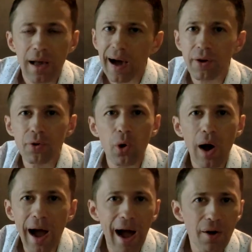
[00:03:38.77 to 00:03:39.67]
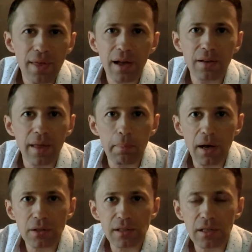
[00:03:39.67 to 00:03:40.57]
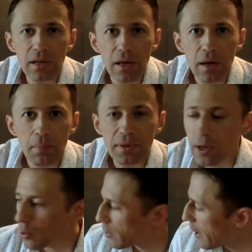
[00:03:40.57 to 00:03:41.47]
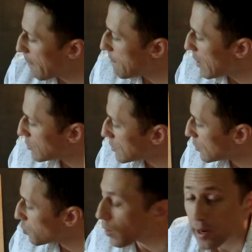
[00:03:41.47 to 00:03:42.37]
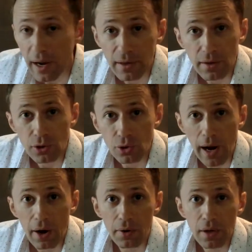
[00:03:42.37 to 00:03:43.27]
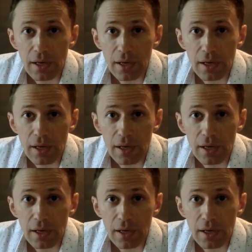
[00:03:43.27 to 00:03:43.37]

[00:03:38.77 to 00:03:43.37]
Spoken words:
I don't know how the hell they melted, but they were melted right onto the shroud.